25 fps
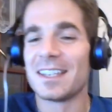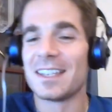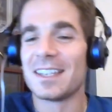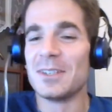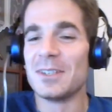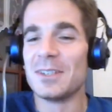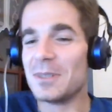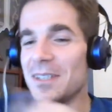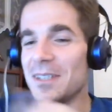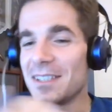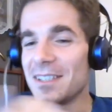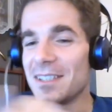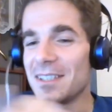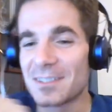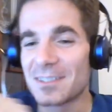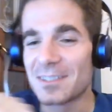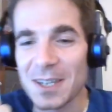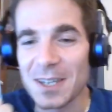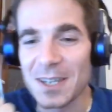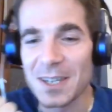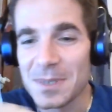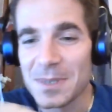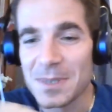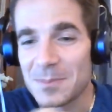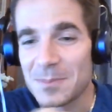You need
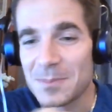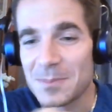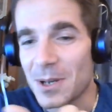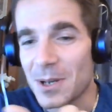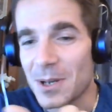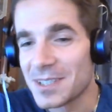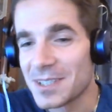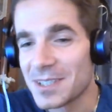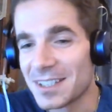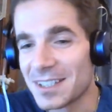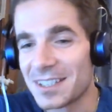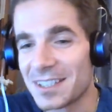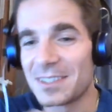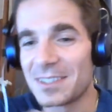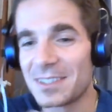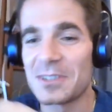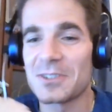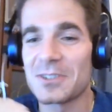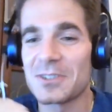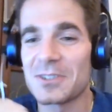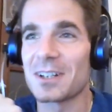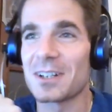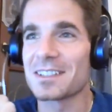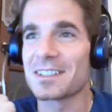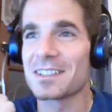famous Brazilian
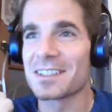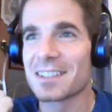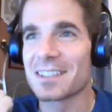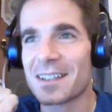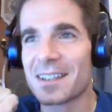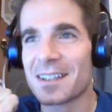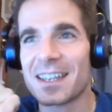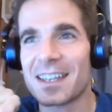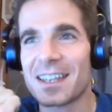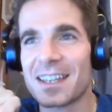teachers.